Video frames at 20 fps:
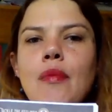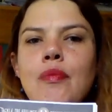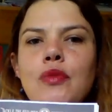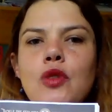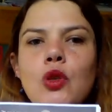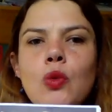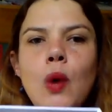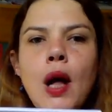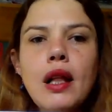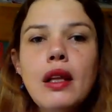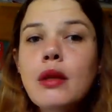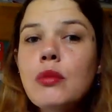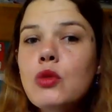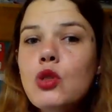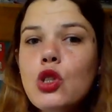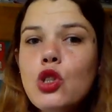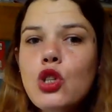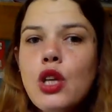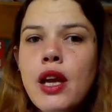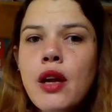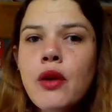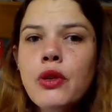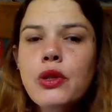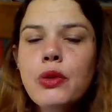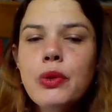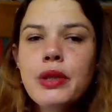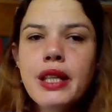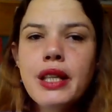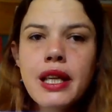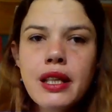You're welcome to share it
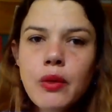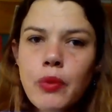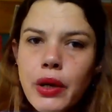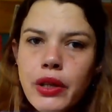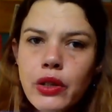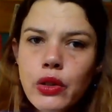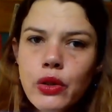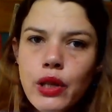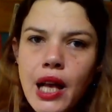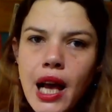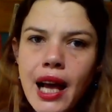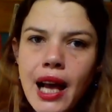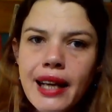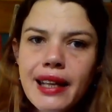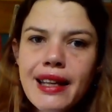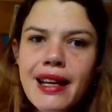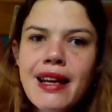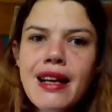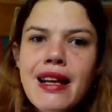with anyone you like.